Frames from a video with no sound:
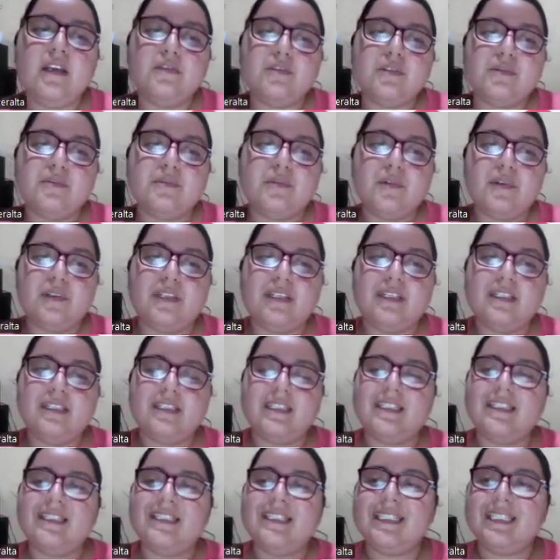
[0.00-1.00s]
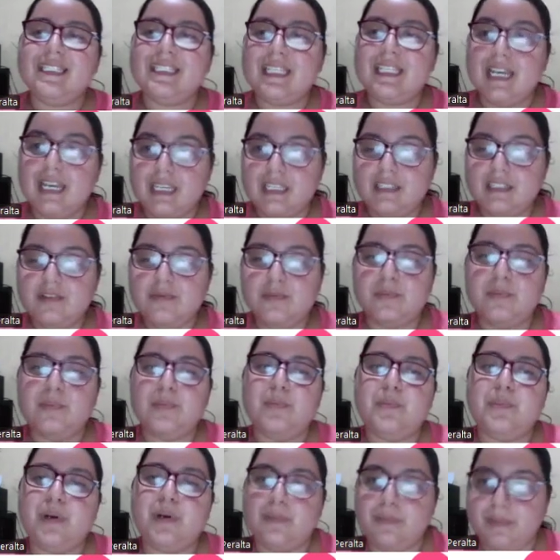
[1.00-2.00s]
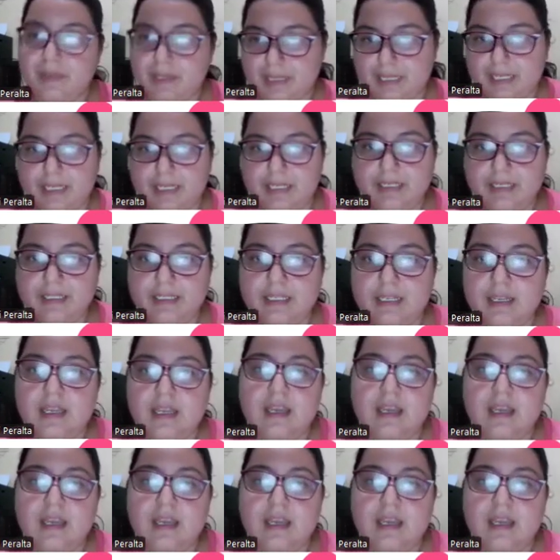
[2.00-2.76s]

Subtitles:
to avoid this is cite properly,